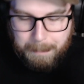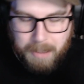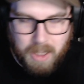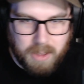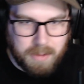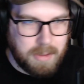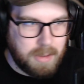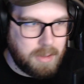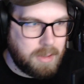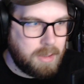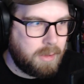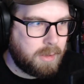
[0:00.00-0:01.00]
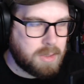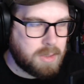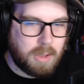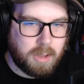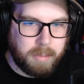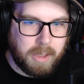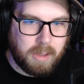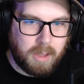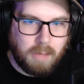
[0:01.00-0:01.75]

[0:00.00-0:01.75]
But let's talk about